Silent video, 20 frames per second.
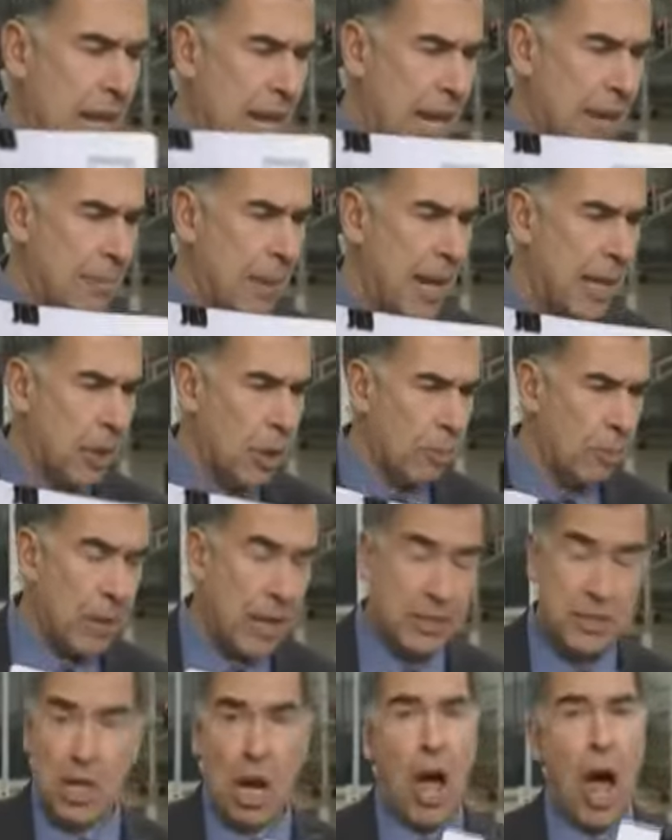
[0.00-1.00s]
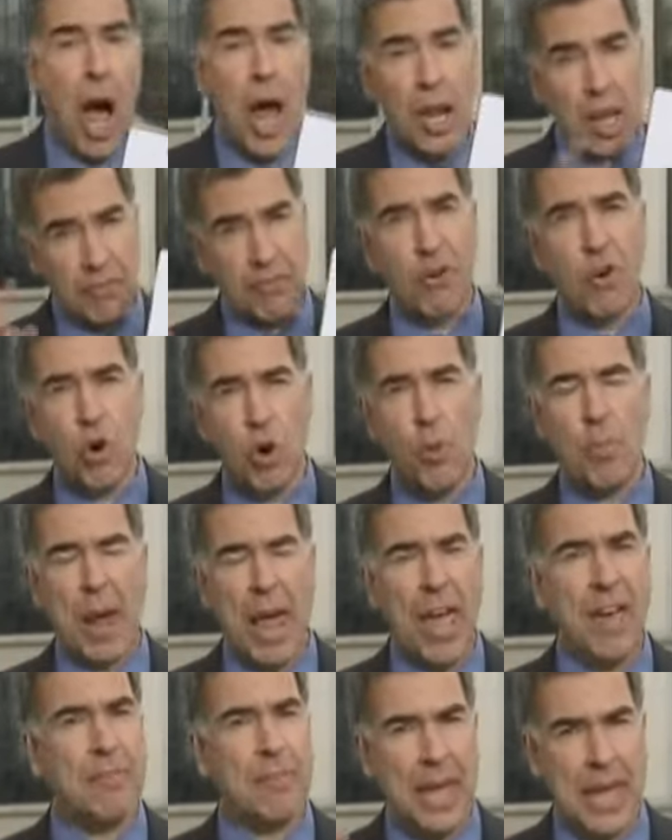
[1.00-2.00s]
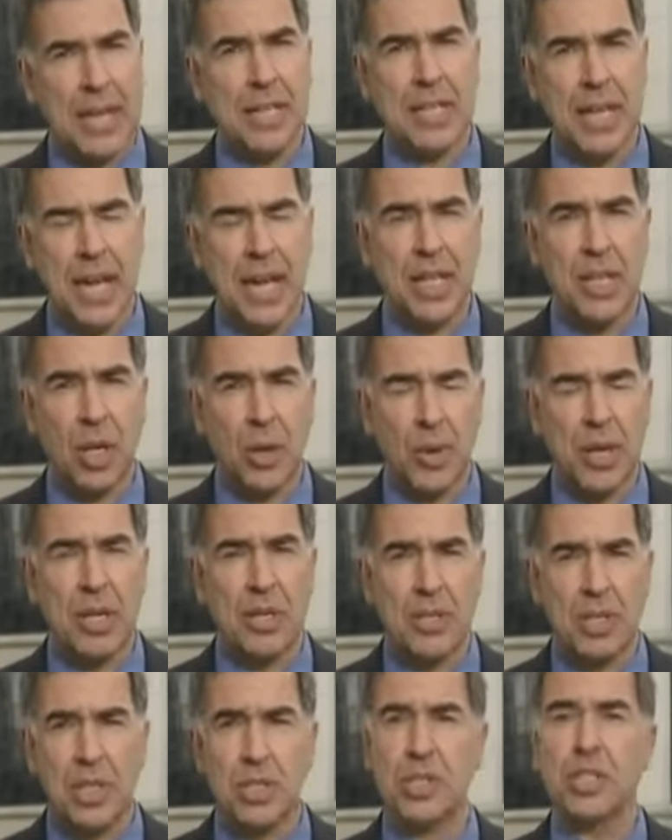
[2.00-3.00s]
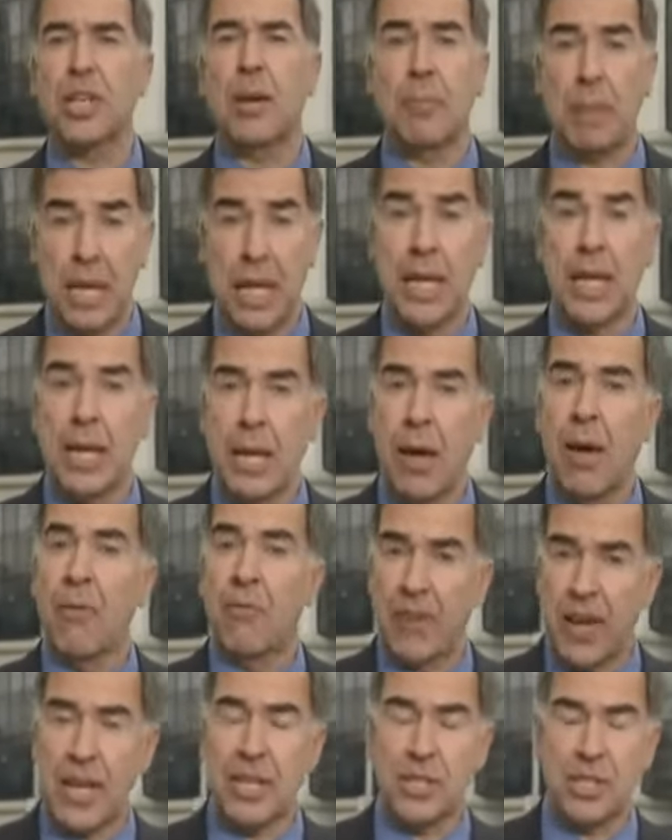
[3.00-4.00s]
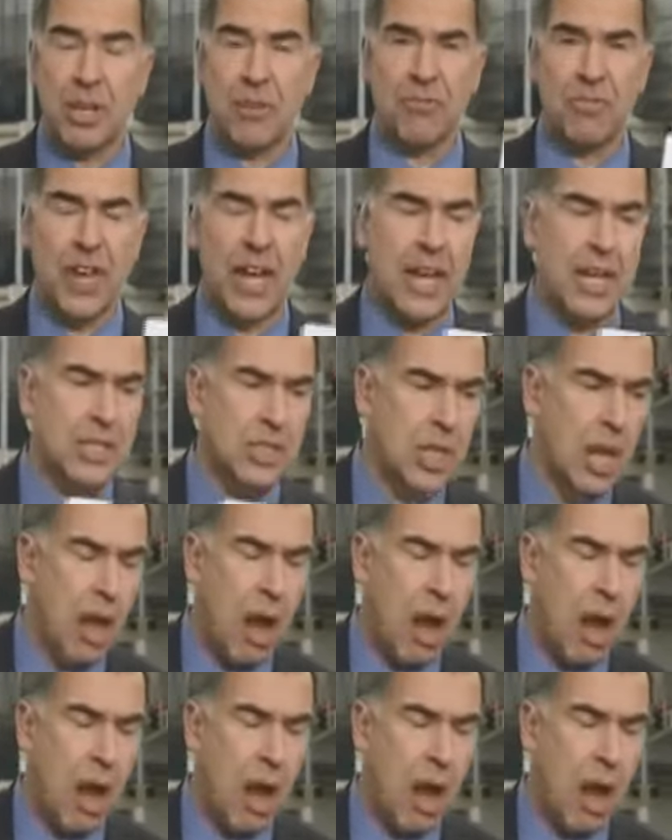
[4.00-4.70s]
and Michael Pitts, all of whom have maintained their innocence to me face to face,